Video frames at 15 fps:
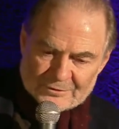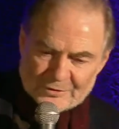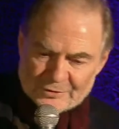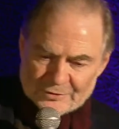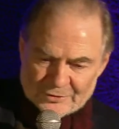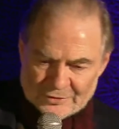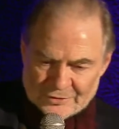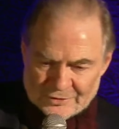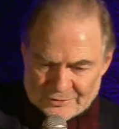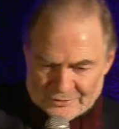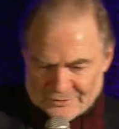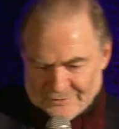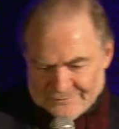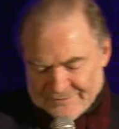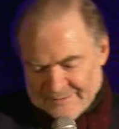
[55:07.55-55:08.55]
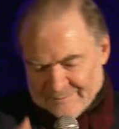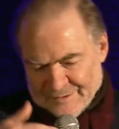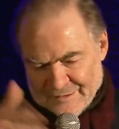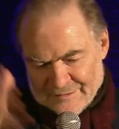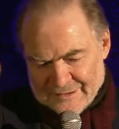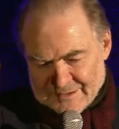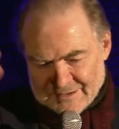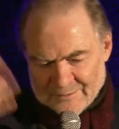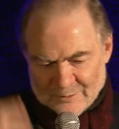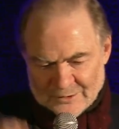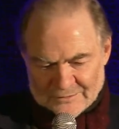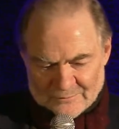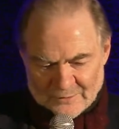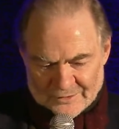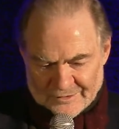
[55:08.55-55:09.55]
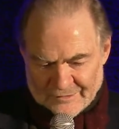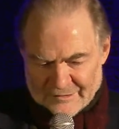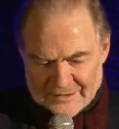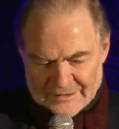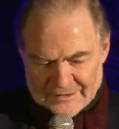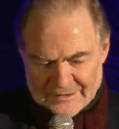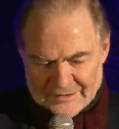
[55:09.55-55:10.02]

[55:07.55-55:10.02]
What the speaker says: who famously said he wouldn't want to send,